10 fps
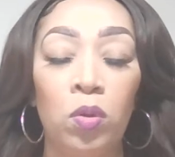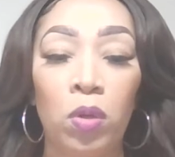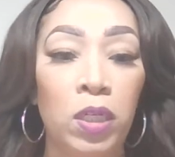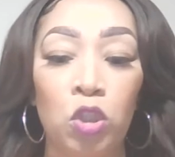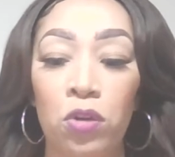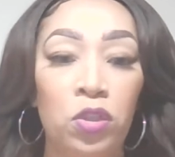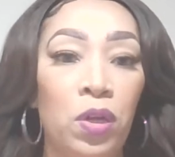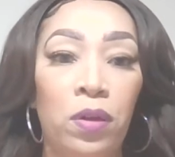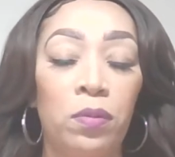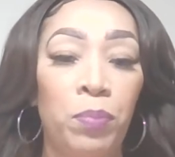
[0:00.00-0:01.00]
you go to the church,
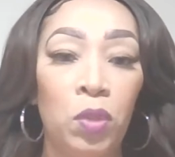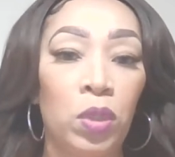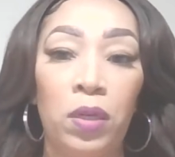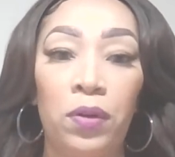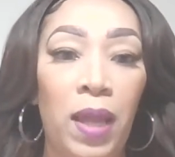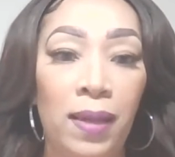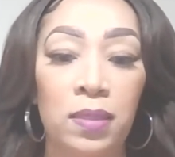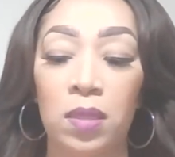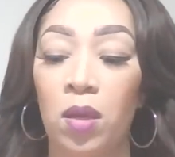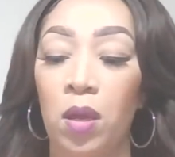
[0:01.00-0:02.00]
that building, they're
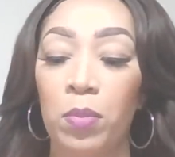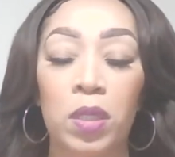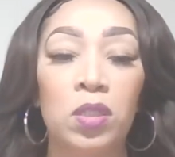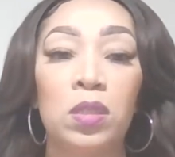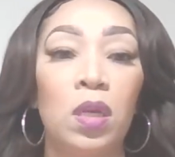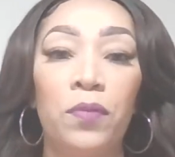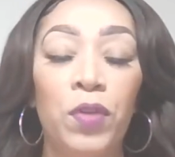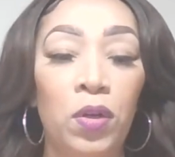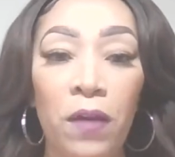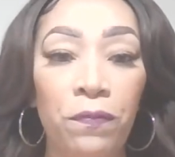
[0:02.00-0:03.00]
nasty, because
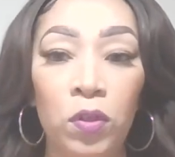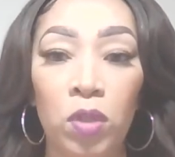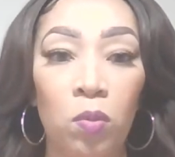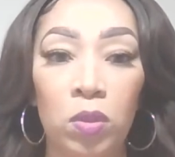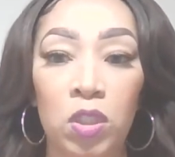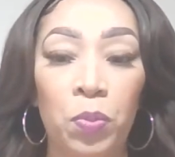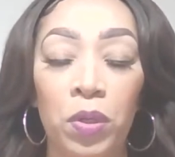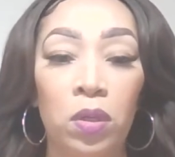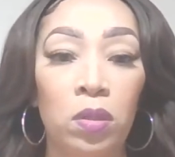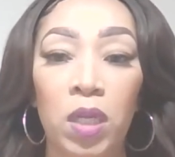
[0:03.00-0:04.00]
they're not filled up with the Spirit.